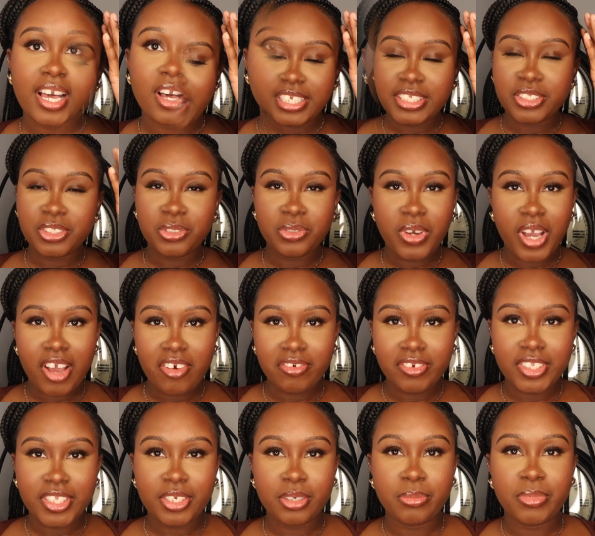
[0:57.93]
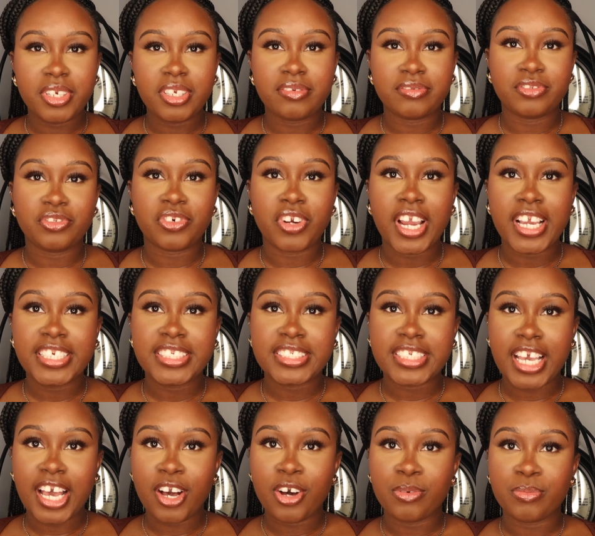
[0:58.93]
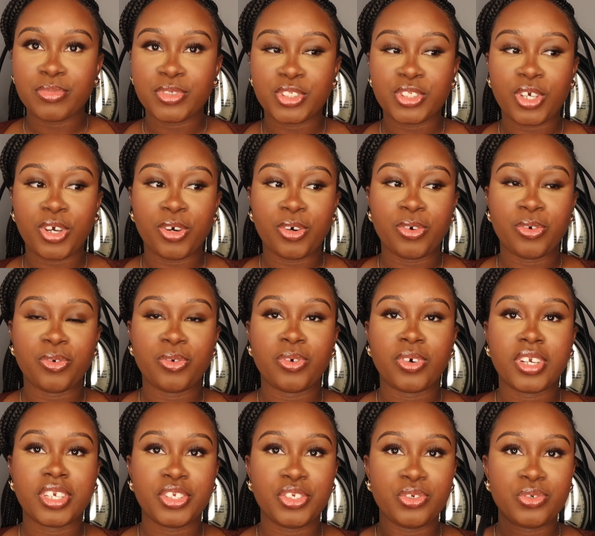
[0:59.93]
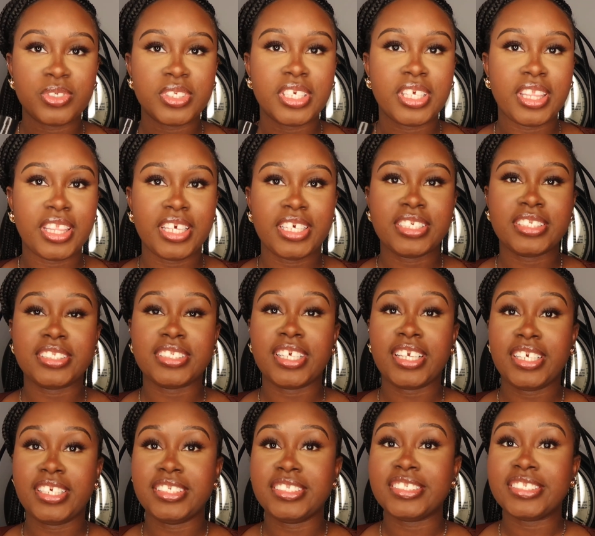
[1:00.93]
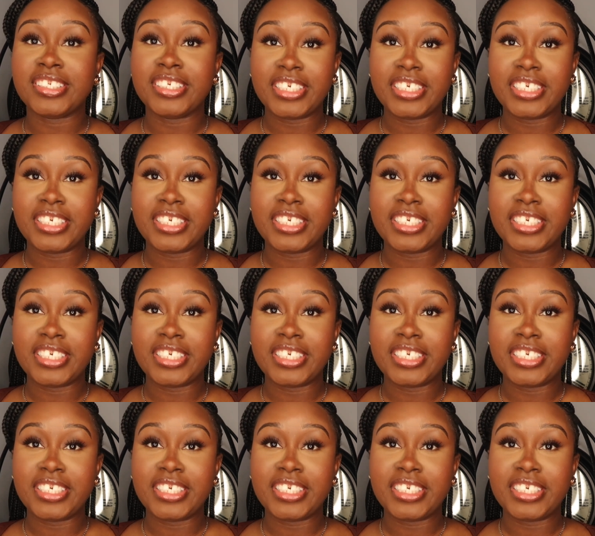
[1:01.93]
I do have a little bit of dry scalp, so using this is